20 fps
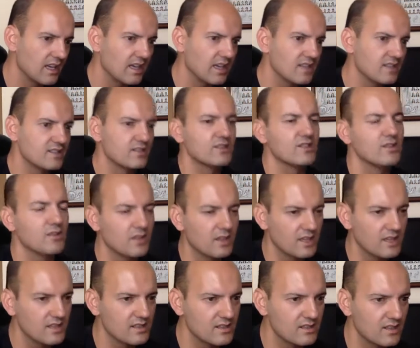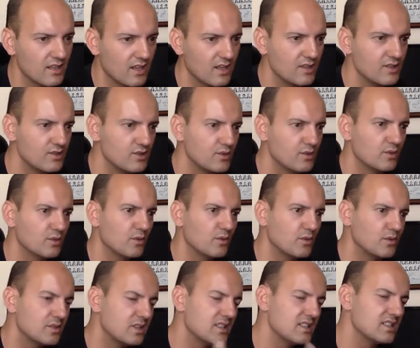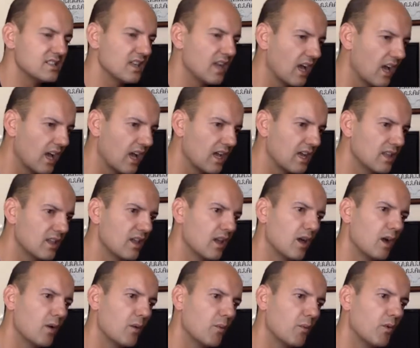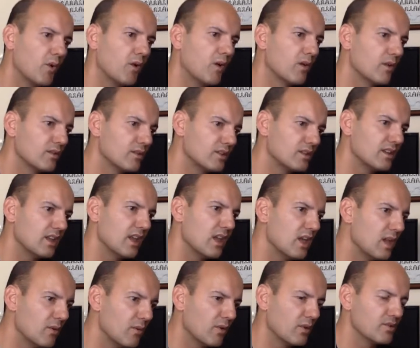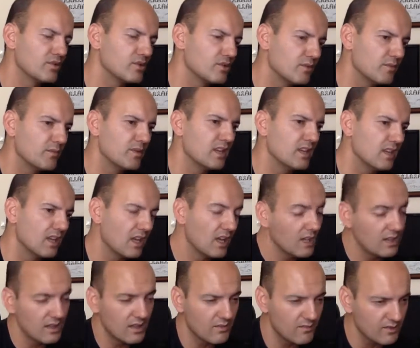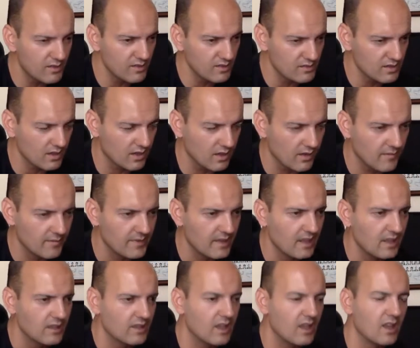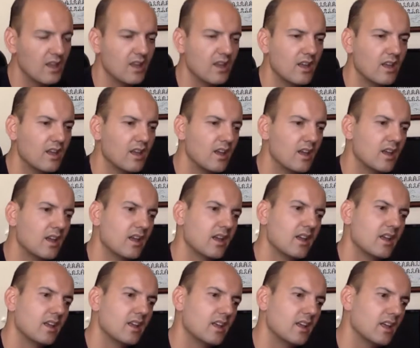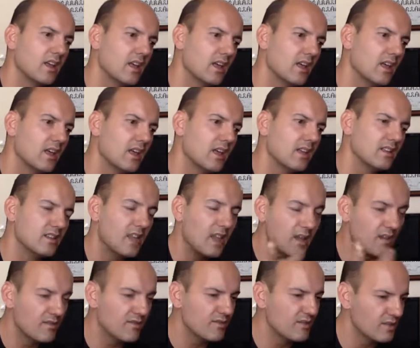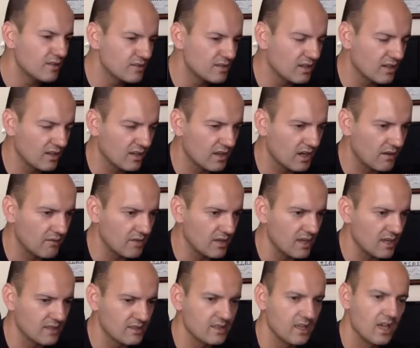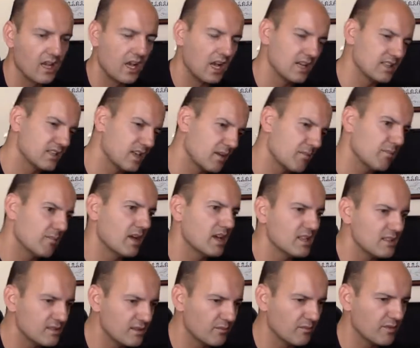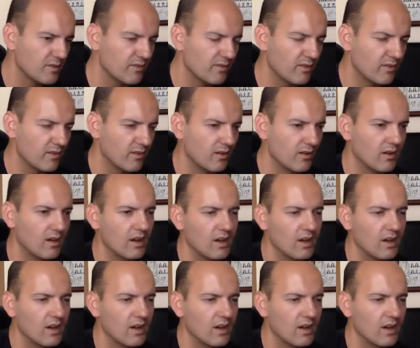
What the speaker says: students to decide what they want to be in the future, their future careers. As I mentioned before,